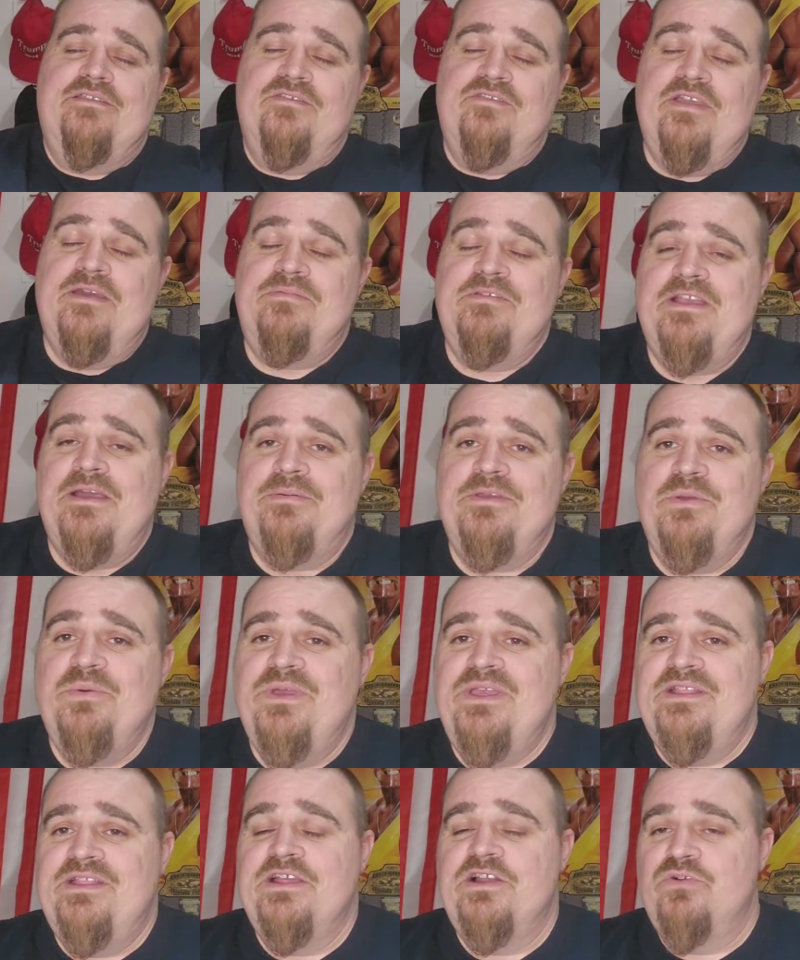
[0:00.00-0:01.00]

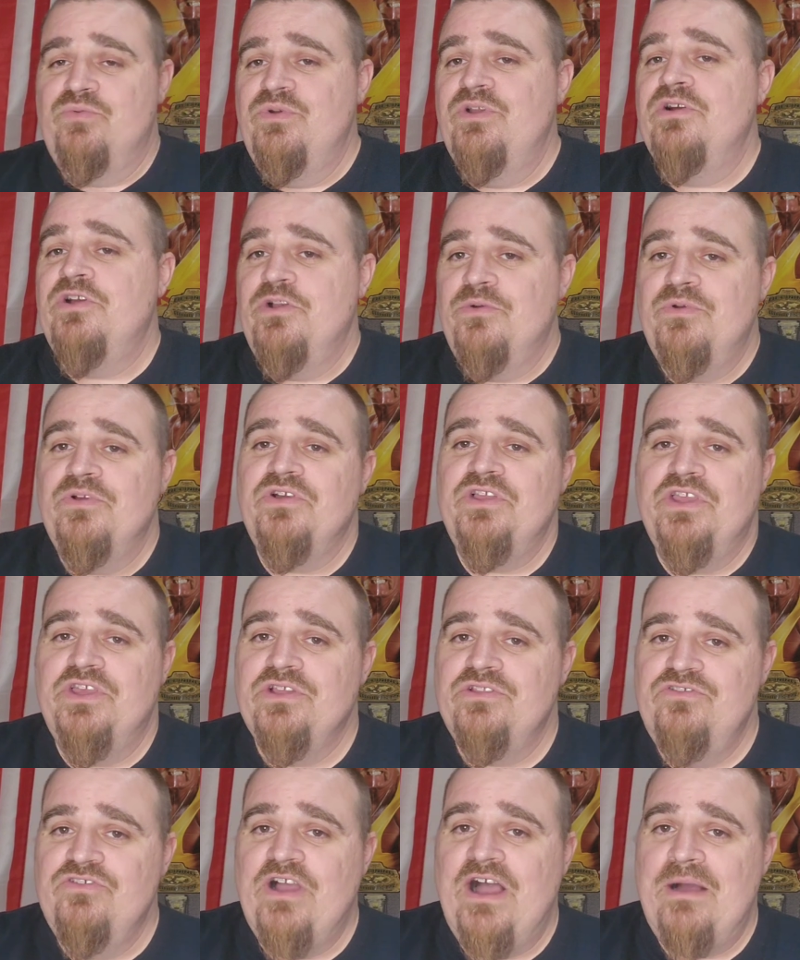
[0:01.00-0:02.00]
WWE did a really, really
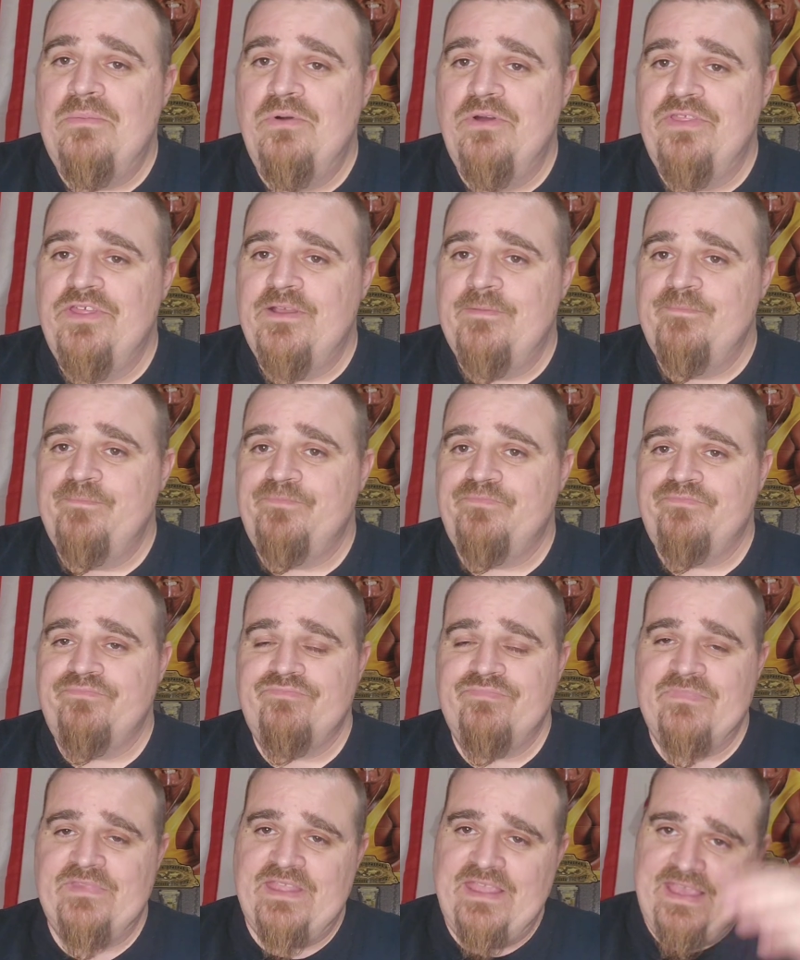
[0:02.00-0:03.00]
good job with it.
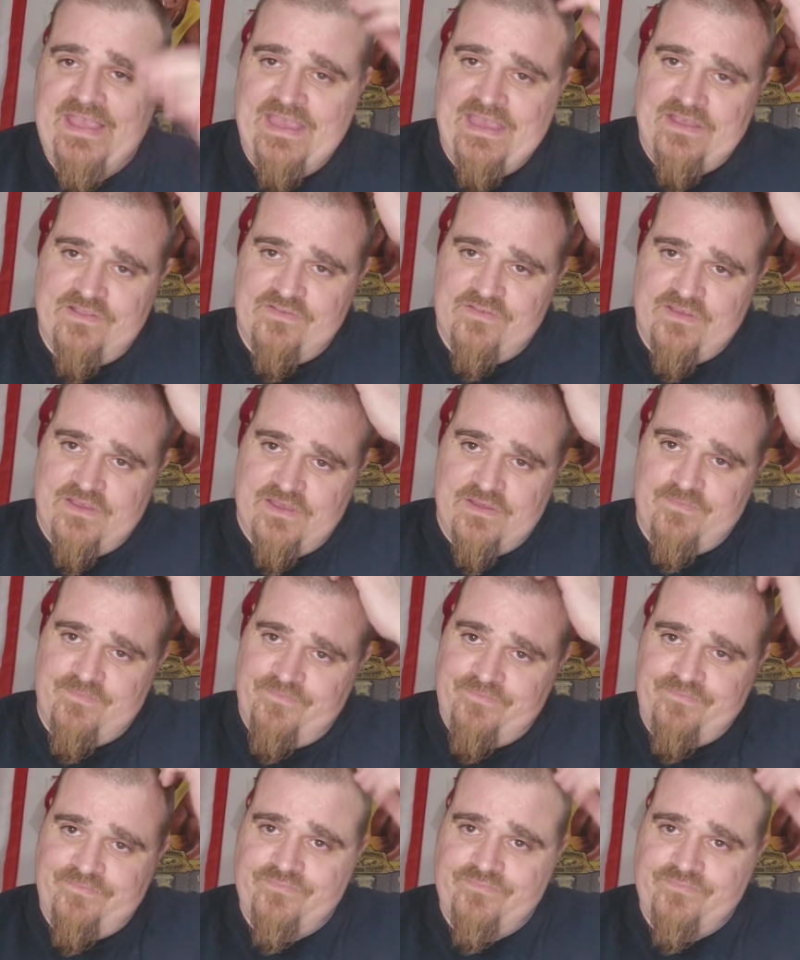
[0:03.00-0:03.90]
And